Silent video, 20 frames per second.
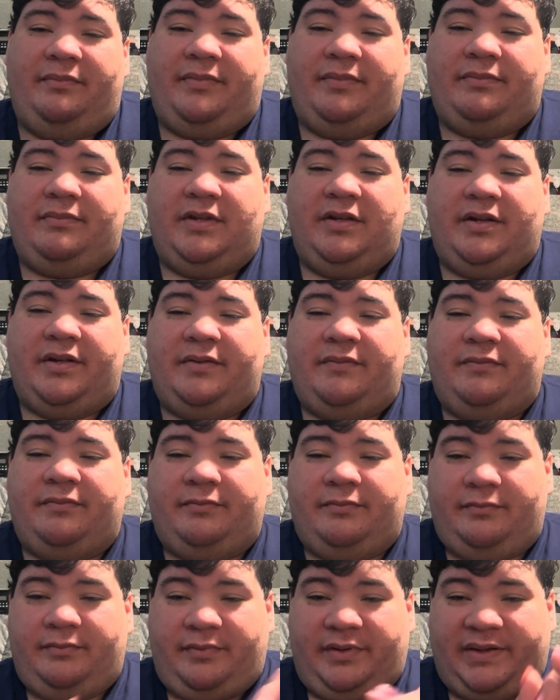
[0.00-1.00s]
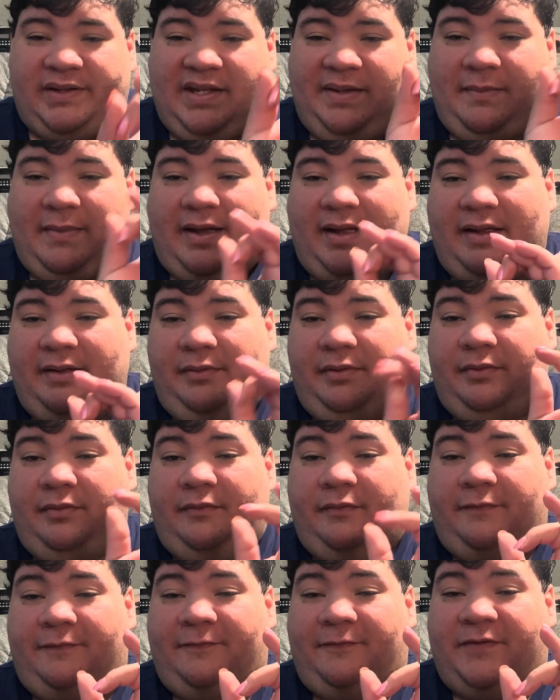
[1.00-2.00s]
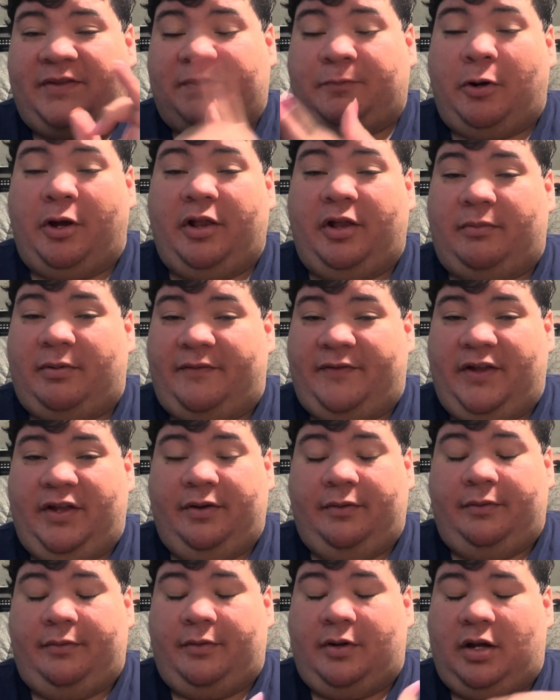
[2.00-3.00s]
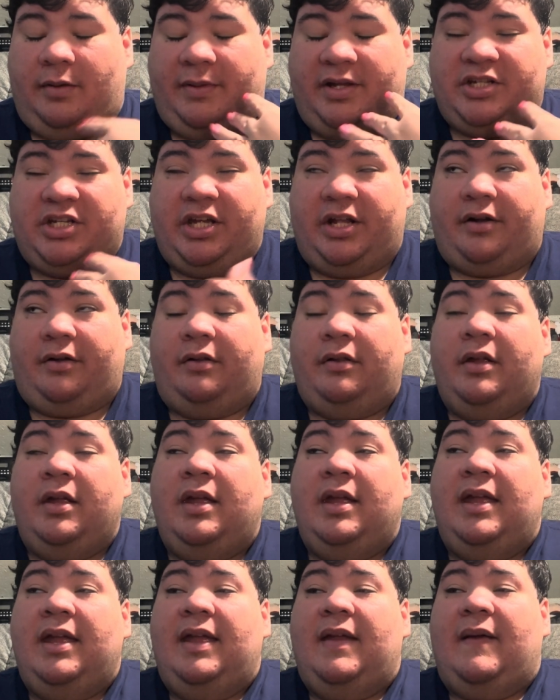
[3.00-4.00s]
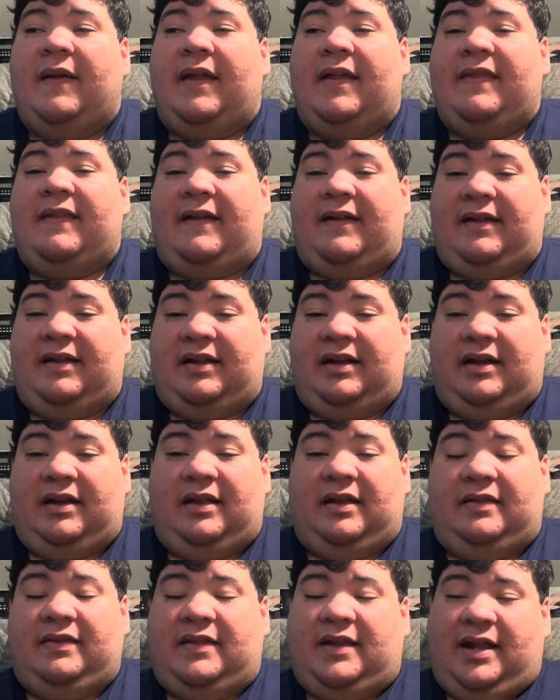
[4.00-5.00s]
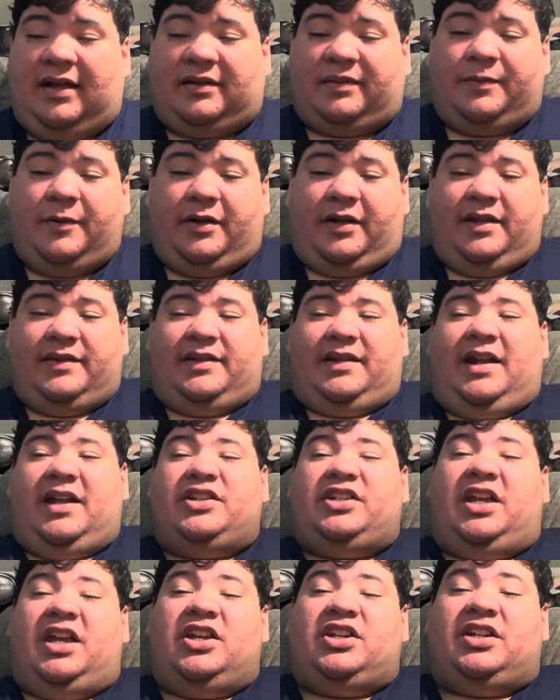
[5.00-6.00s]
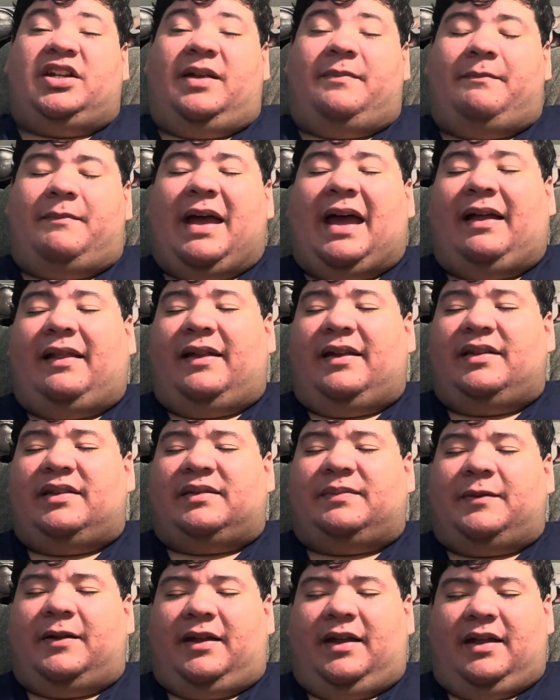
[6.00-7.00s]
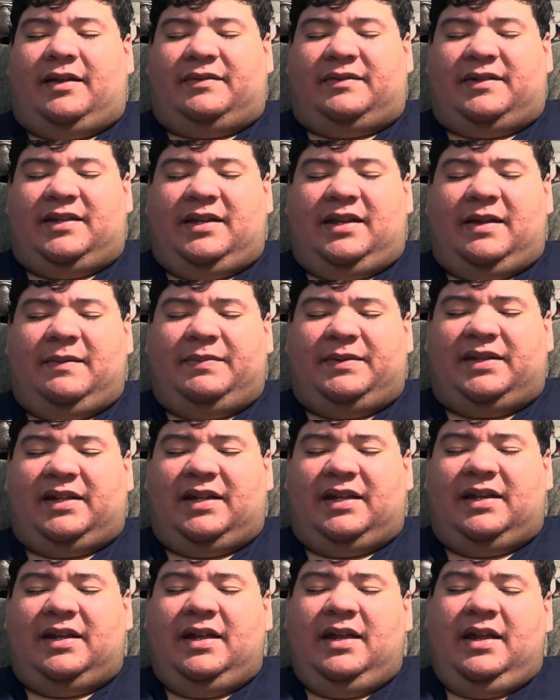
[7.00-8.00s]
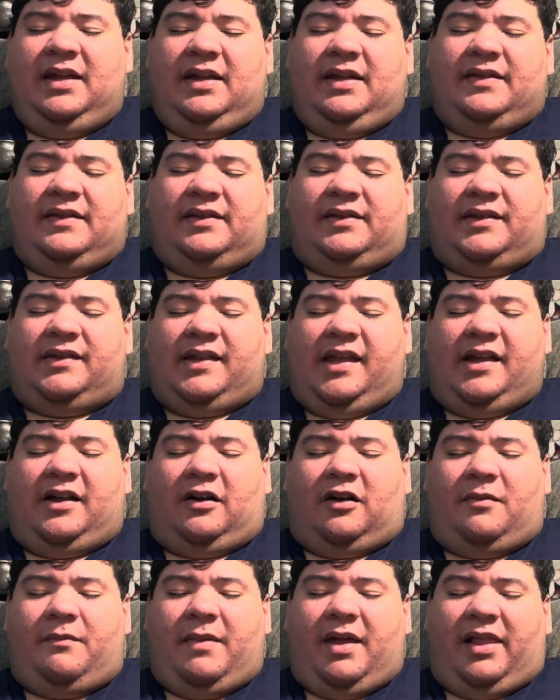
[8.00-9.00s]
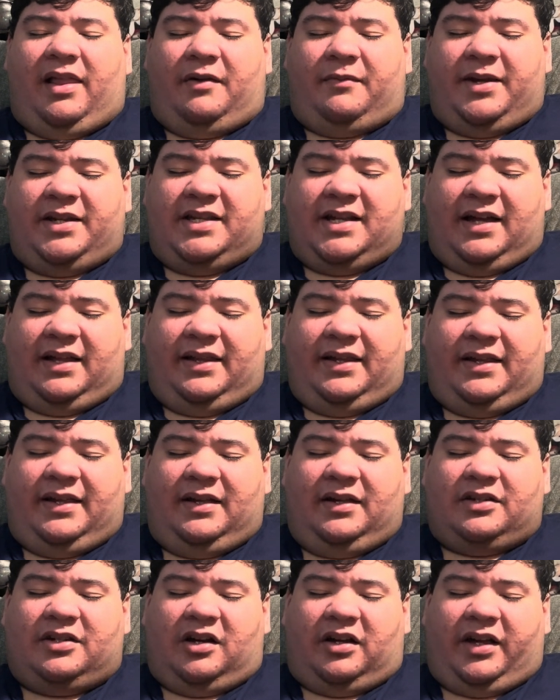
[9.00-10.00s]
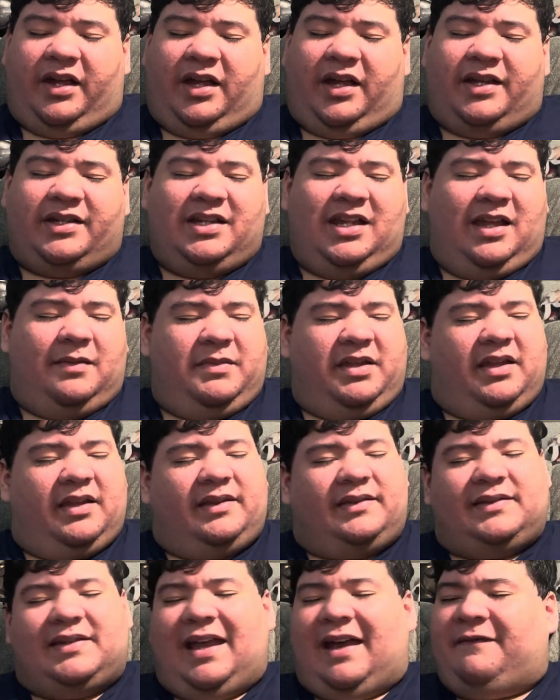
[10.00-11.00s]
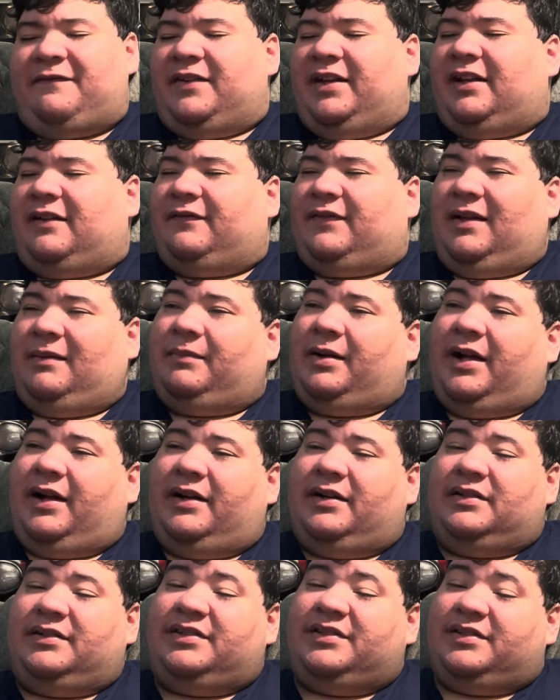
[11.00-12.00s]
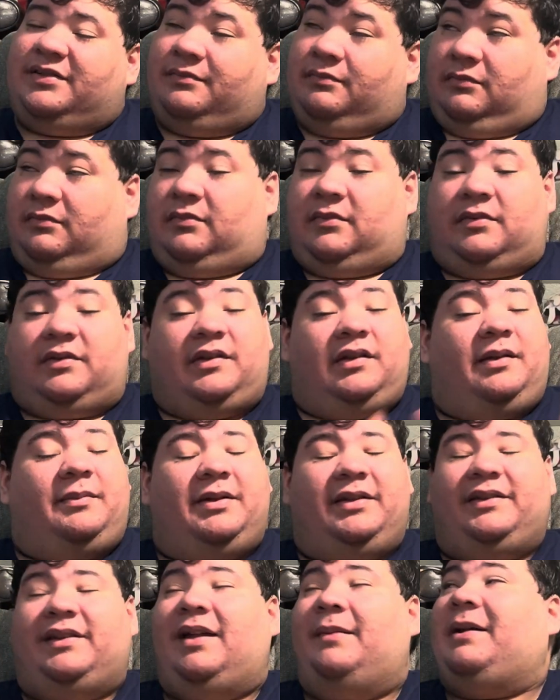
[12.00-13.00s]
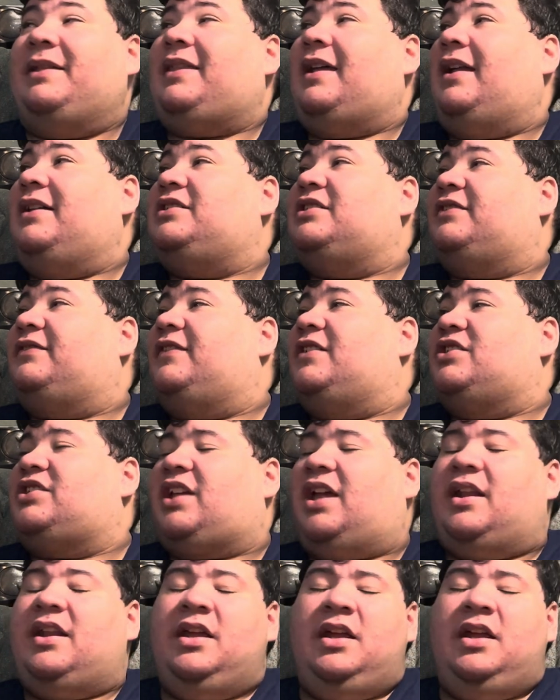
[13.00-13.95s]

You could see my spoiler review on my channel. And then the next book is An Education in Malice by S.T. Gibson. This is a Carmela retelling, Dark Academia, Sapphic, Vampires. That's all I'm going to say about that. I just finished that.